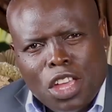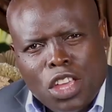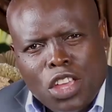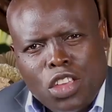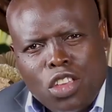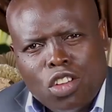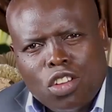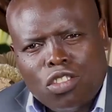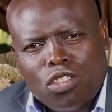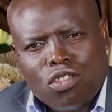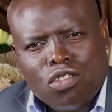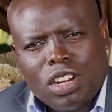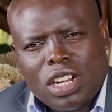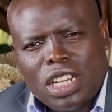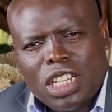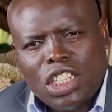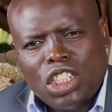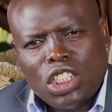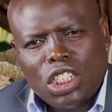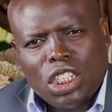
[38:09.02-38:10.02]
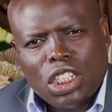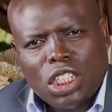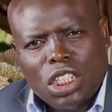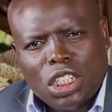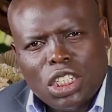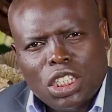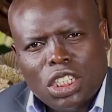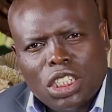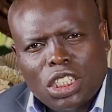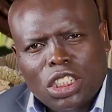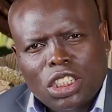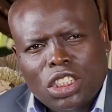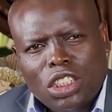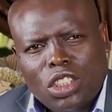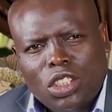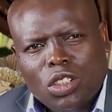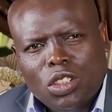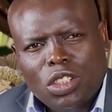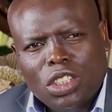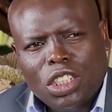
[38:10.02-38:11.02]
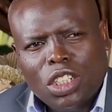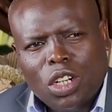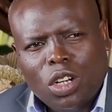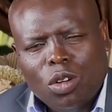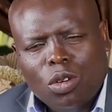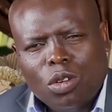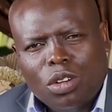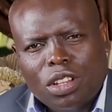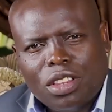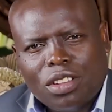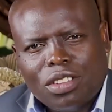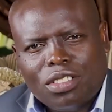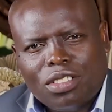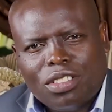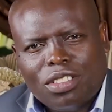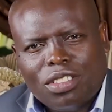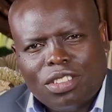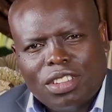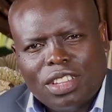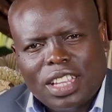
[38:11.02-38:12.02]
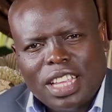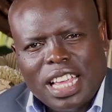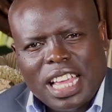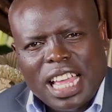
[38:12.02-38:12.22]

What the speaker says: your strategy should include this.